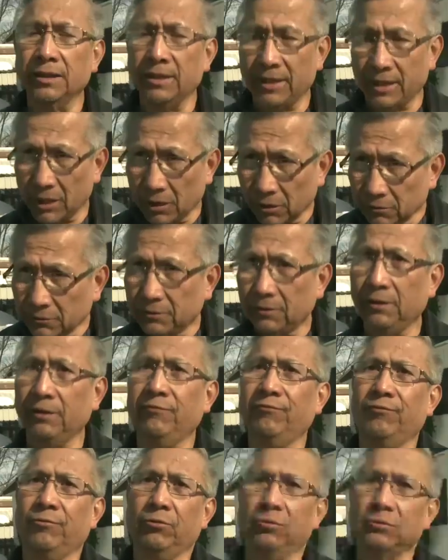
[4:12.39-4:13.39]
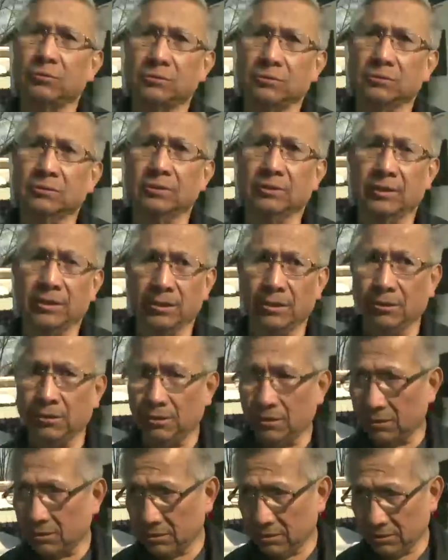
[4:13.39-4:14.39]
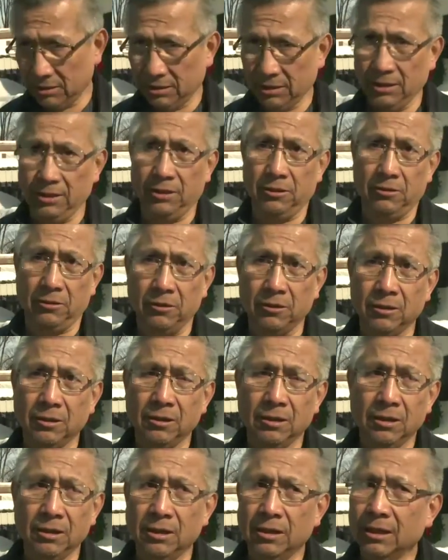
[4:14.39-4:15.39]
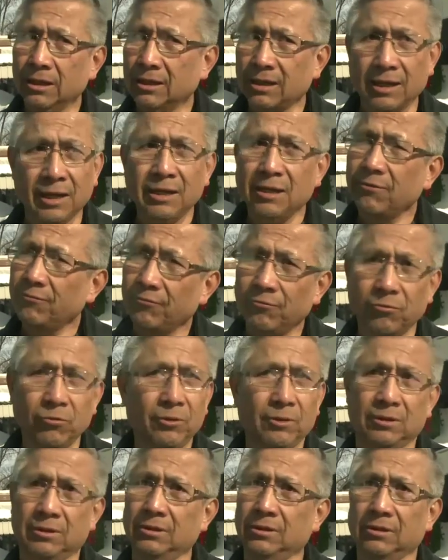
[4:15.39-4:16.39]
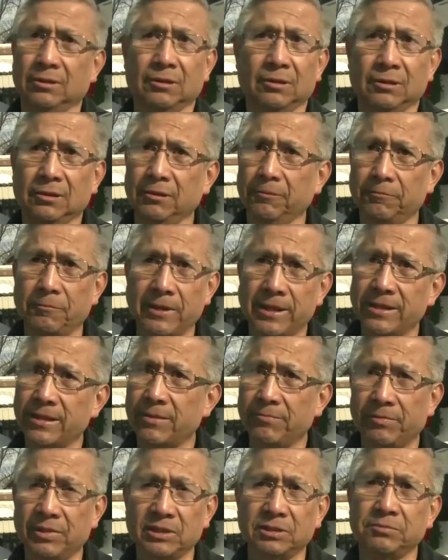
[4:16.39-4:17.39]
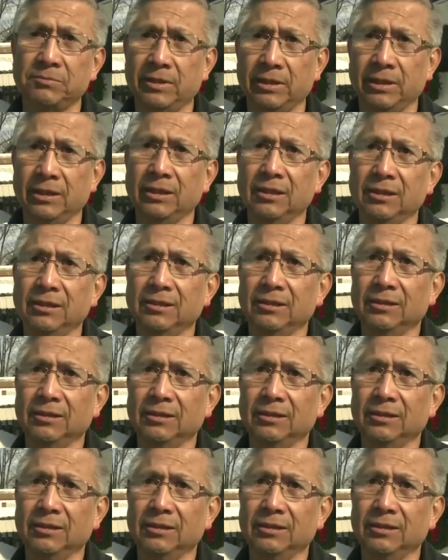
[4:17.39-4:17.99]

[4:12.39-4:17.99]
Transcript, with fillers: The elderly folks that are here can't afford to pay that much money.